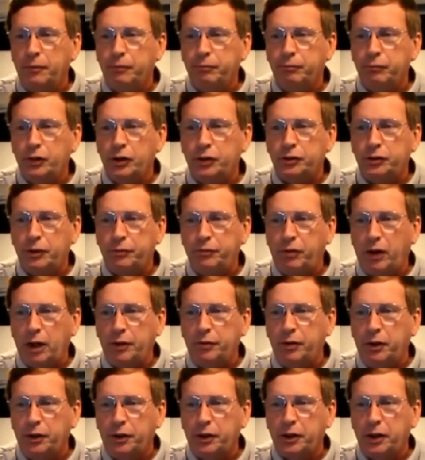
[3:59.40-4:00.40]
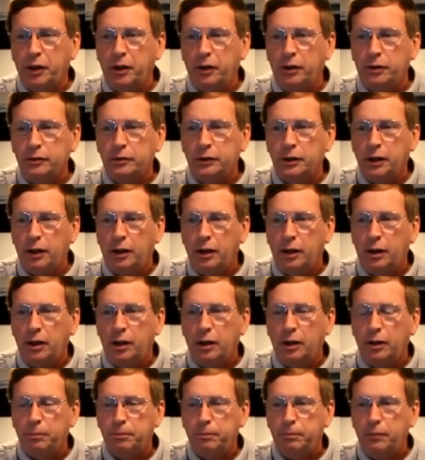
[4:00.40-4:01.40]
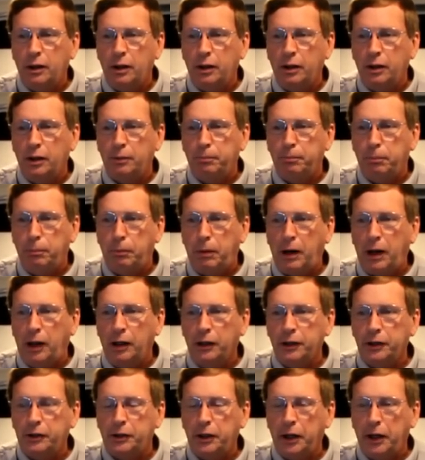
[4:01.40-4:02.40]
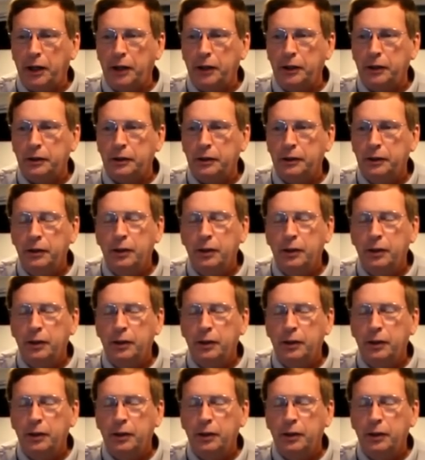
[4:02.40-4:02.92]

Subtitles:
just a 500 gallon poly tank